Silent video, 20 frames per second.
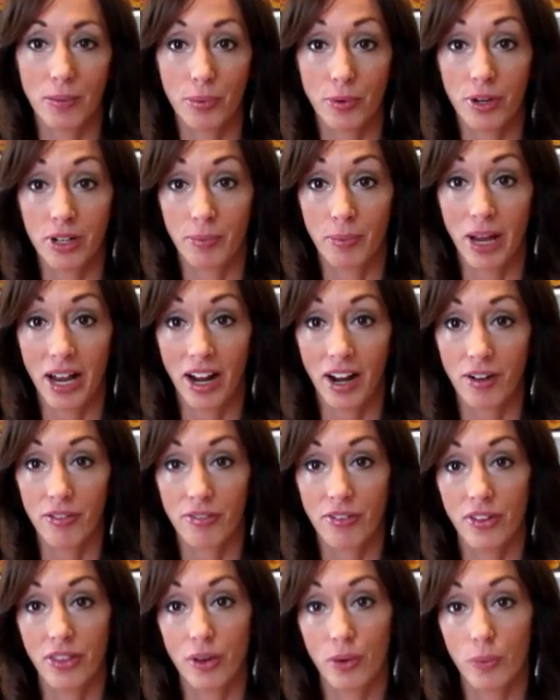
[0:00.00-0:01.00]
of prepare
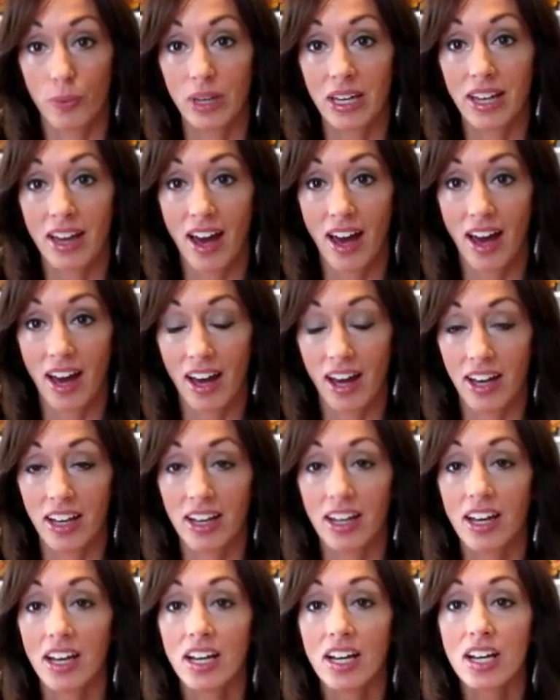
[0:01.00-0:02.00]
for the week
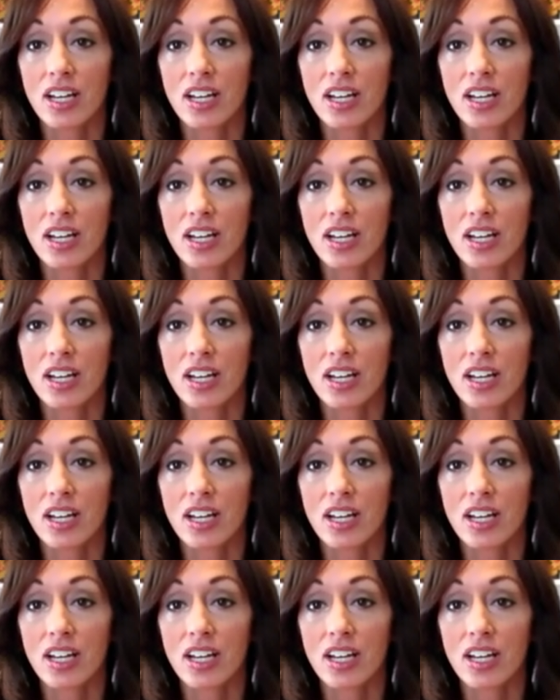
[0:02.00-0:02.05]
ahead,